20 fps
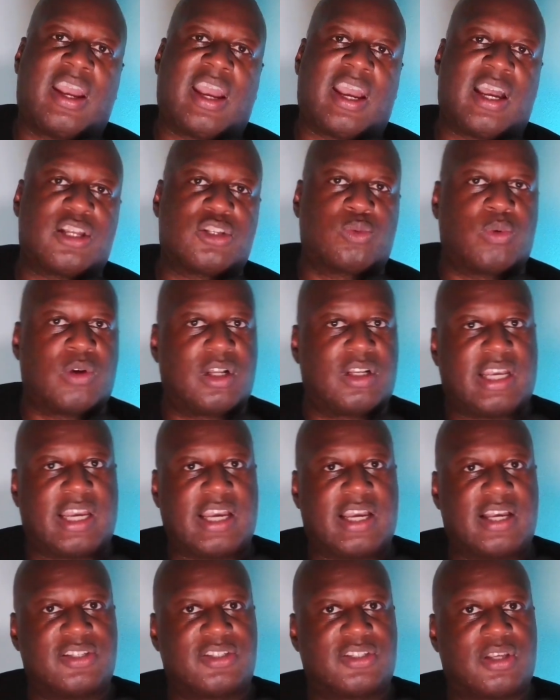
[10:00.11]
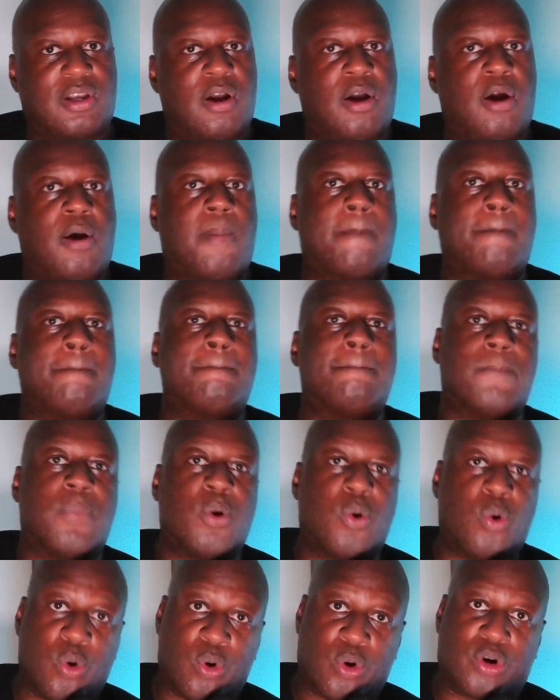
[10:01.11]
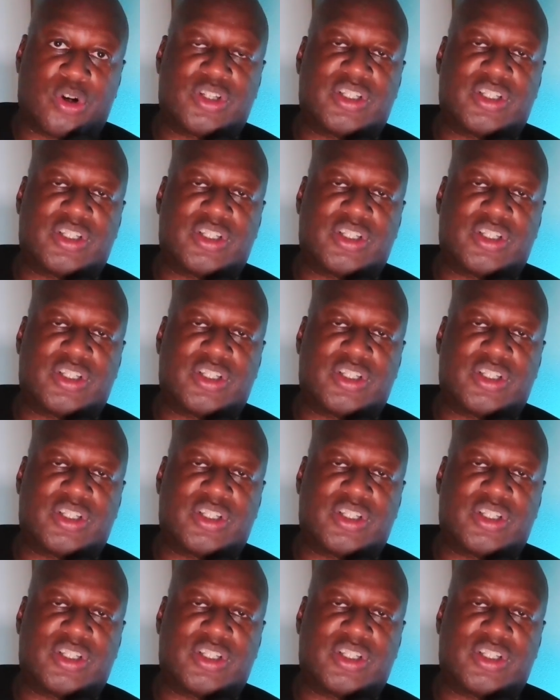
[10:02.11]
as well as more